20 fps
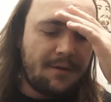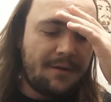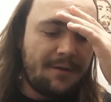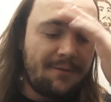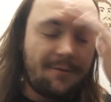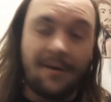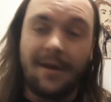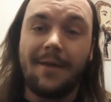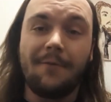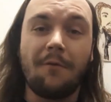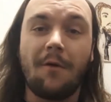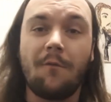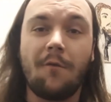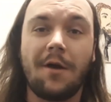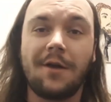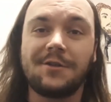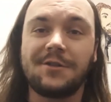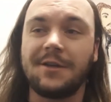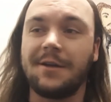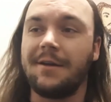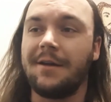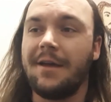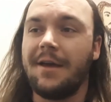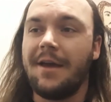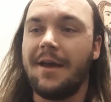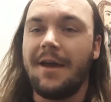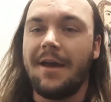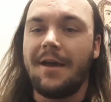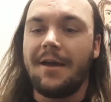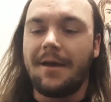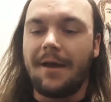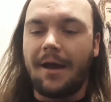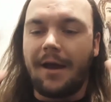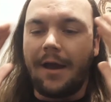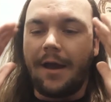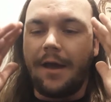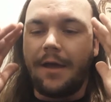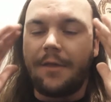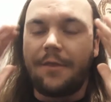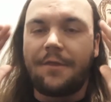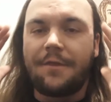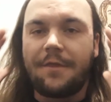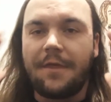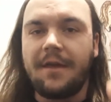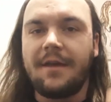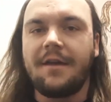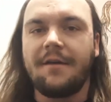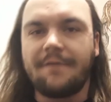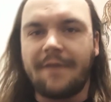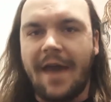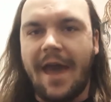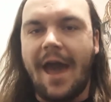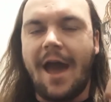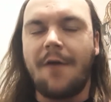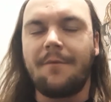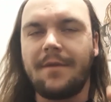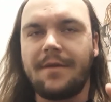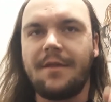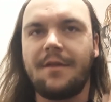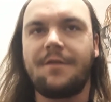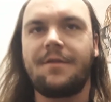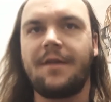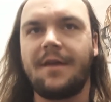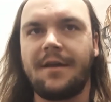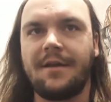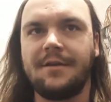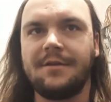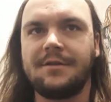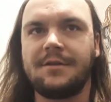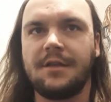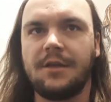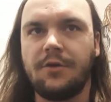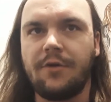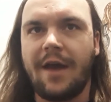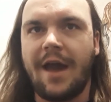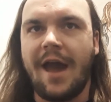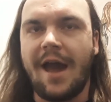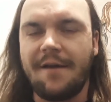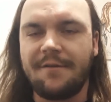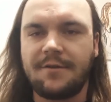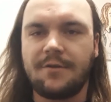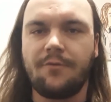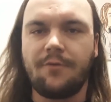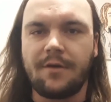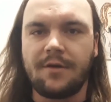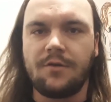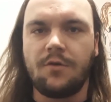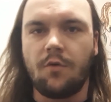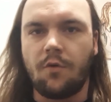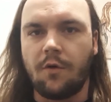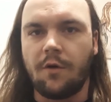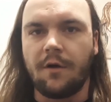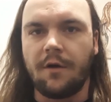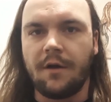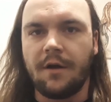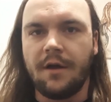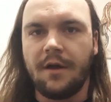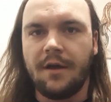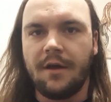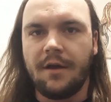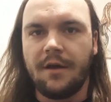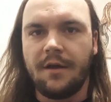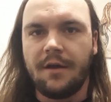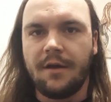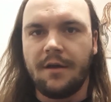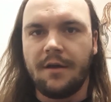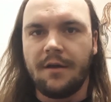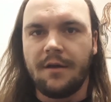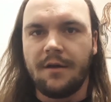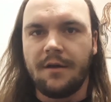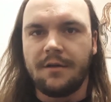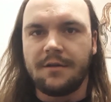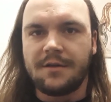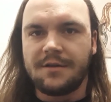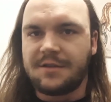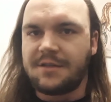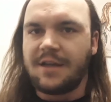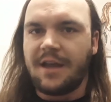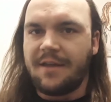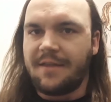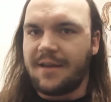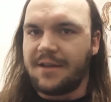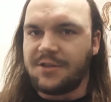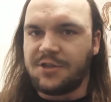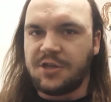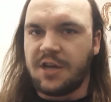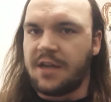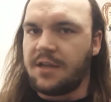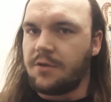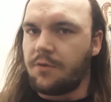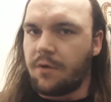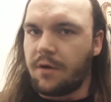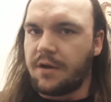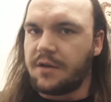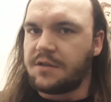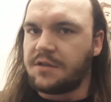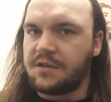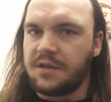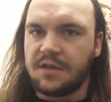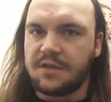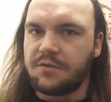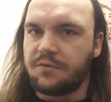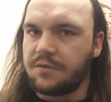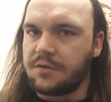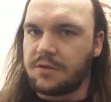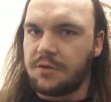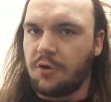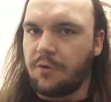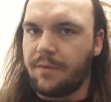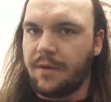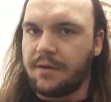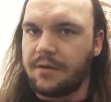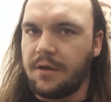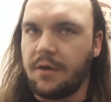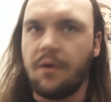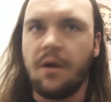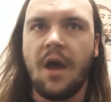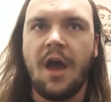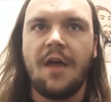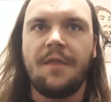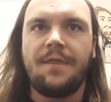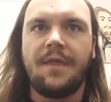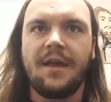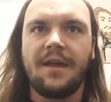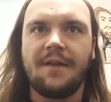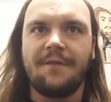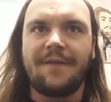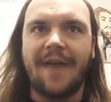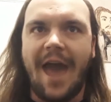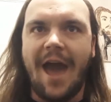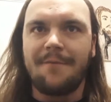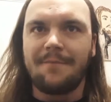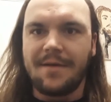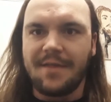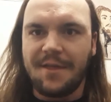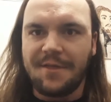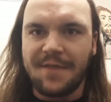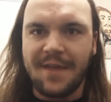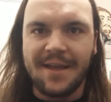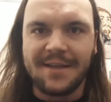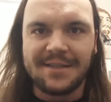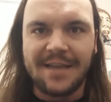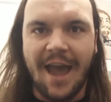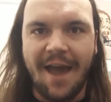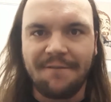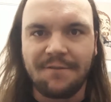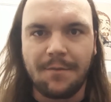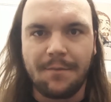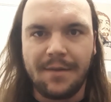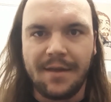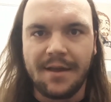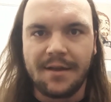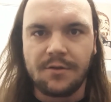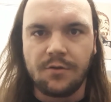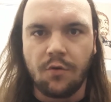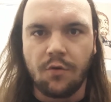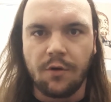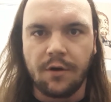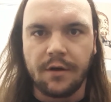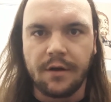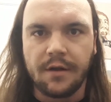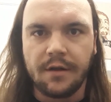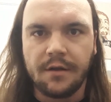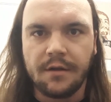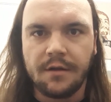For anyone watching, think of how many things that you have to ignore to say that January 6th was no big deal. Think of how many things have to be ignored.